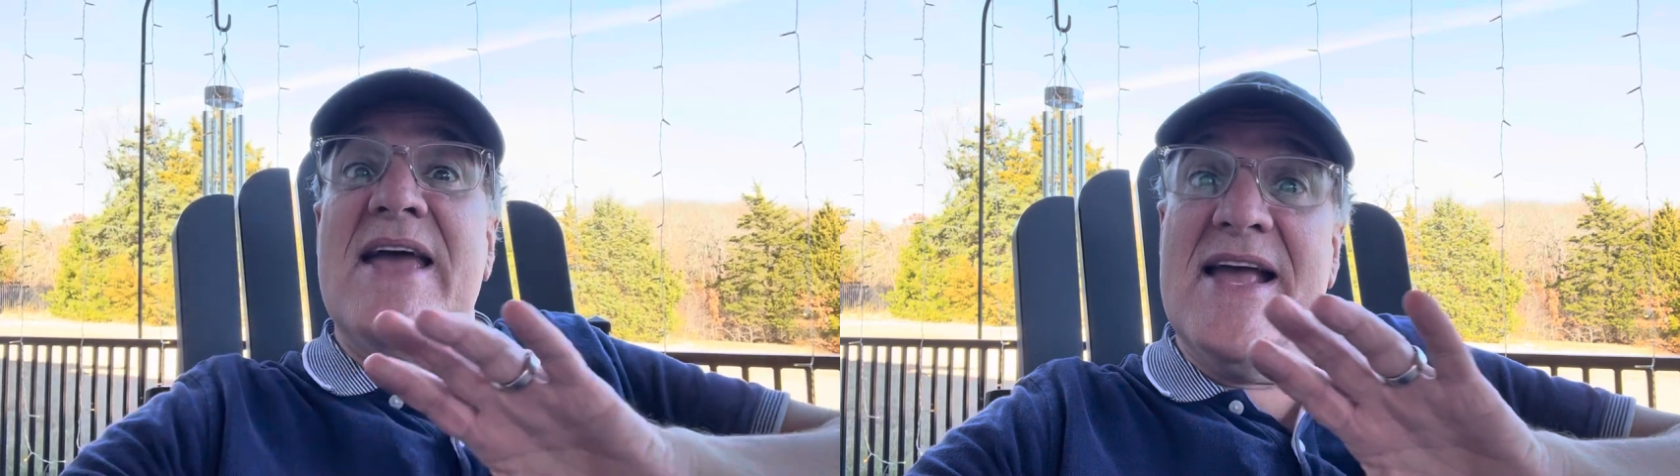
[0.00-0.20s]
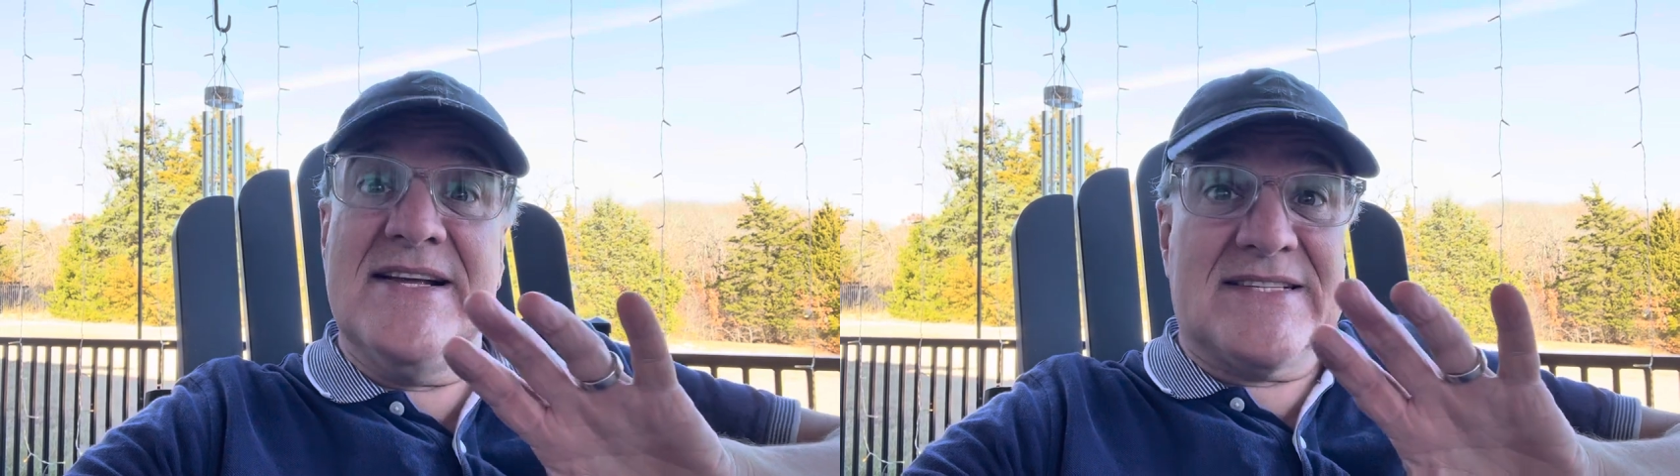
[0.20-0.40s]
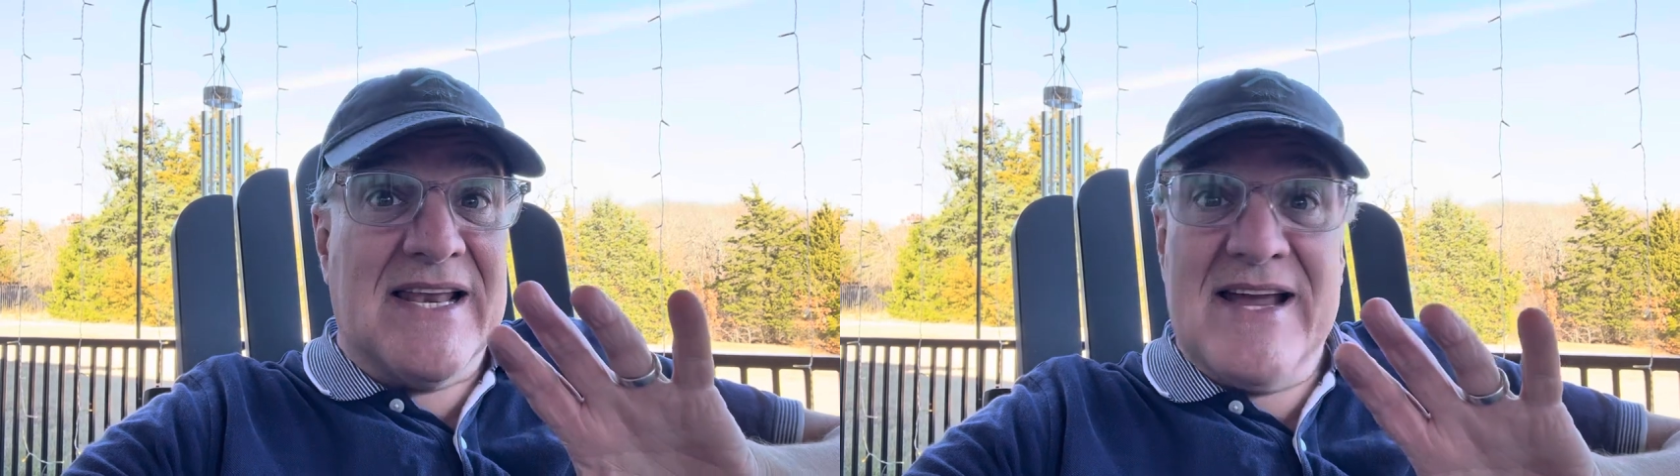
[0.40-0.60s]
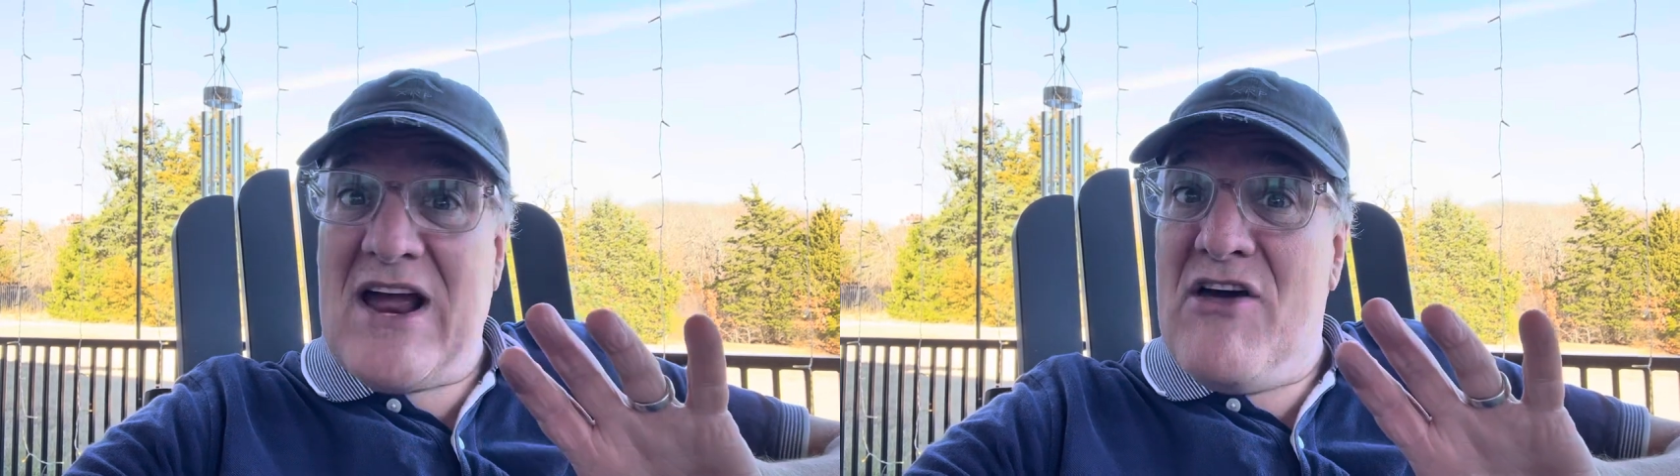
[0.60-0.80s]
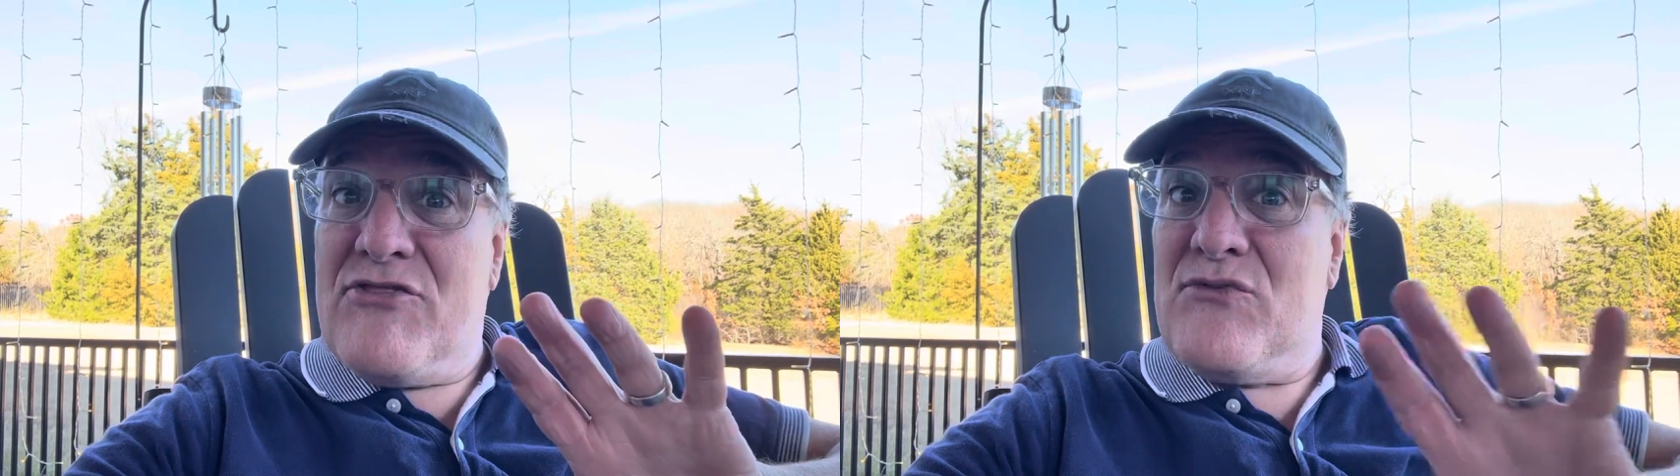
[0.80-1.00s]
is like
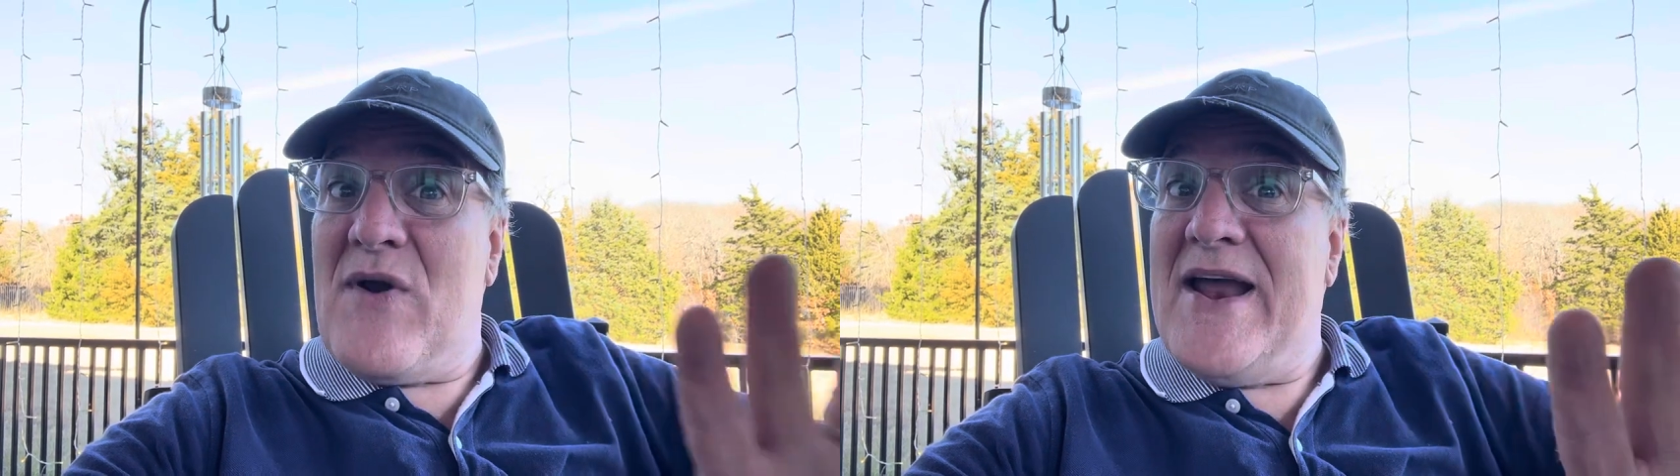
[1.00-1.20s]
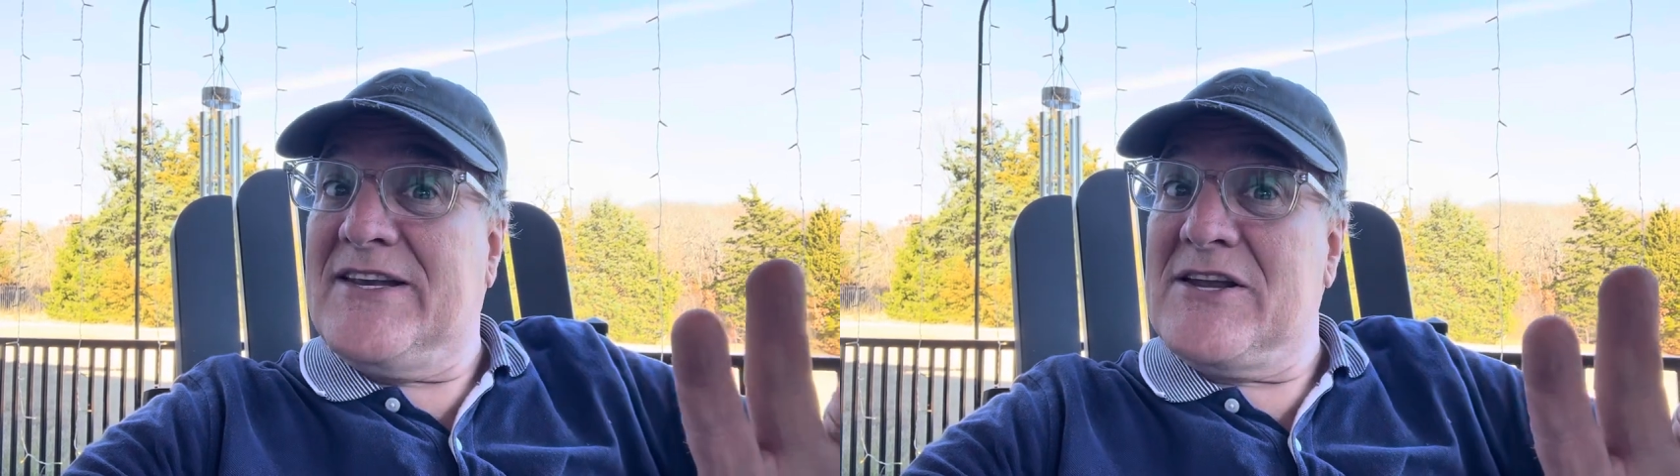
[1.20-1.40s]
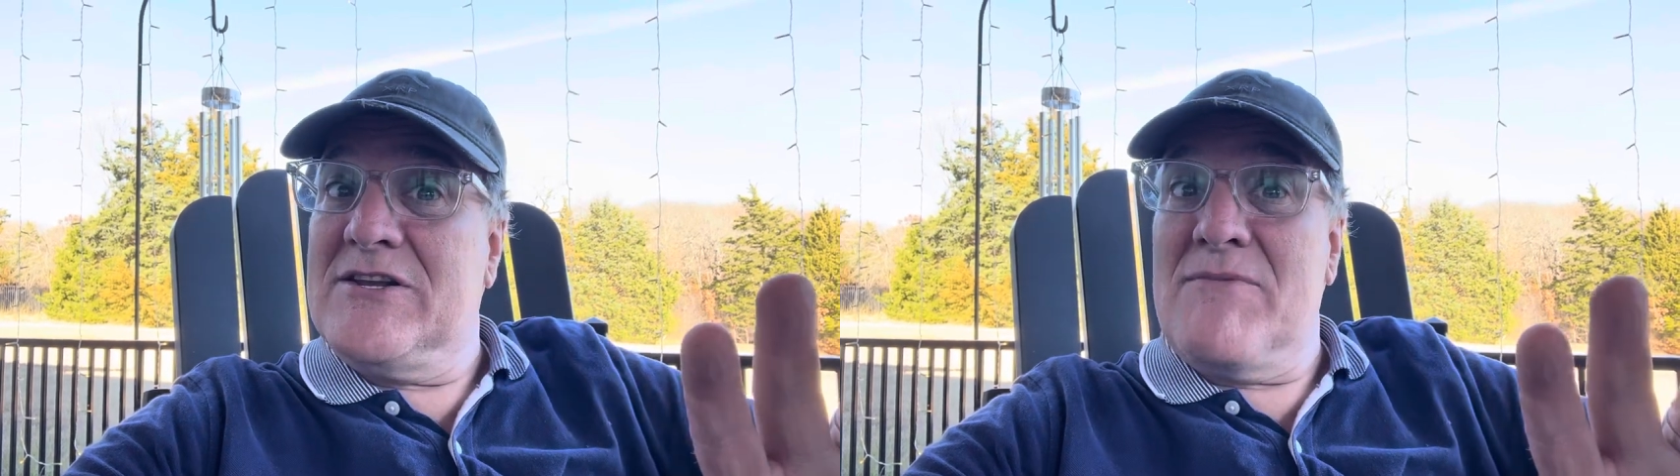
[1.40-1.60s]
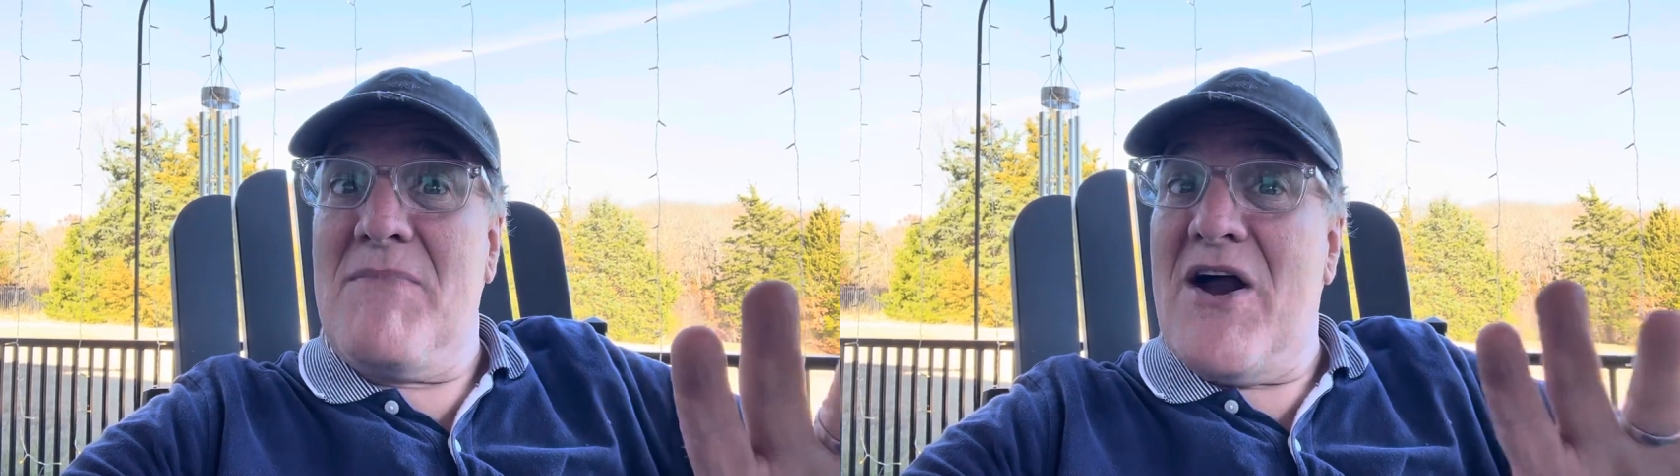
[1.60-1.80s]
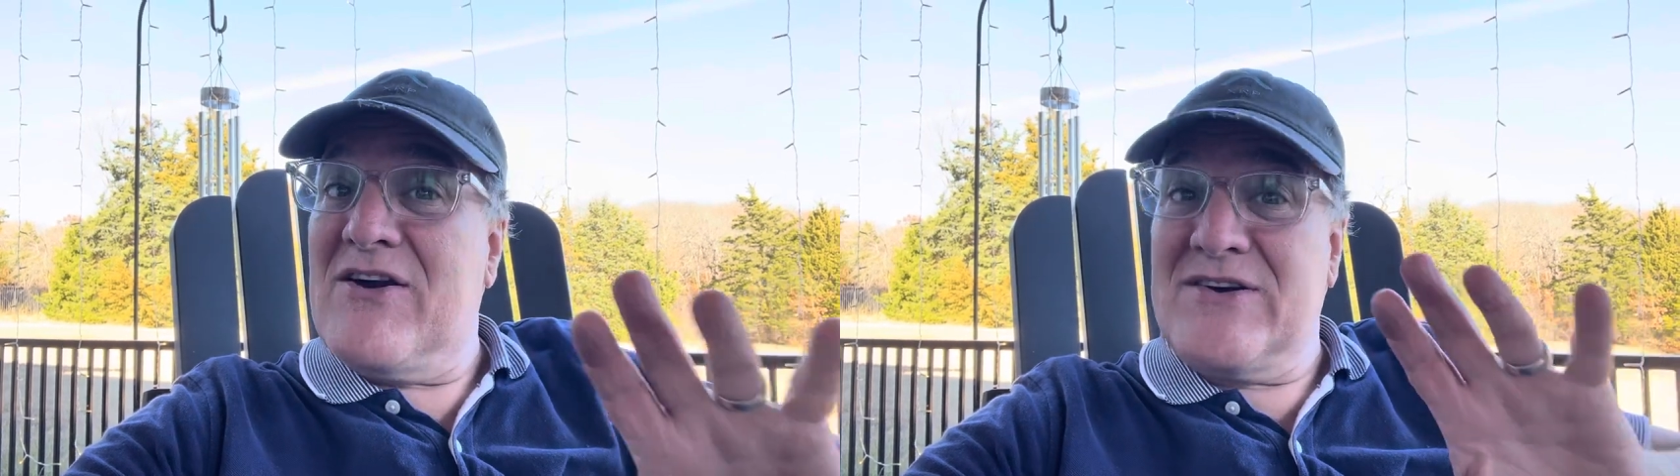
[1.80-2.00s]
a threat to
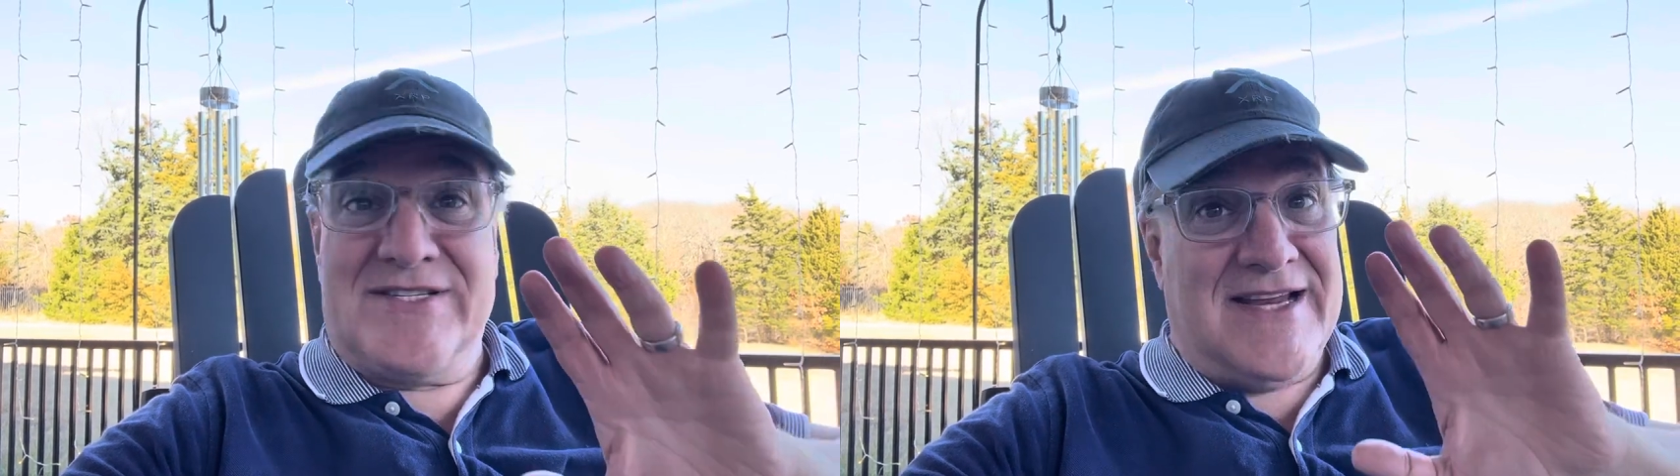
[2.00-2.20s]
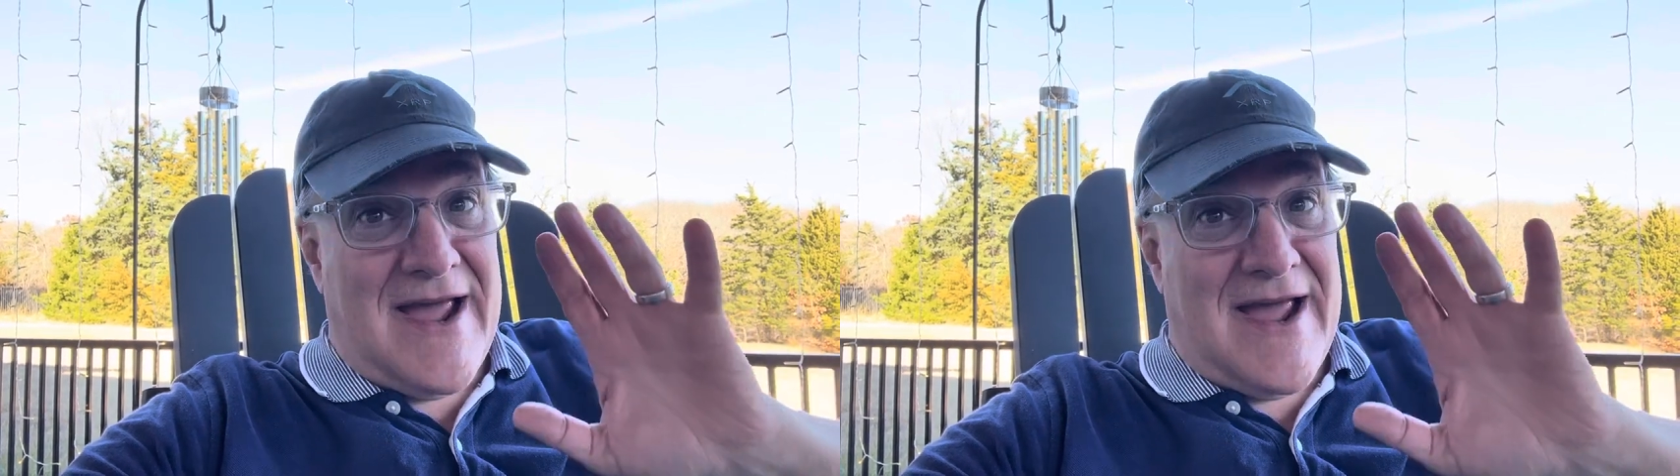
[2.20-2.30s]
democracy.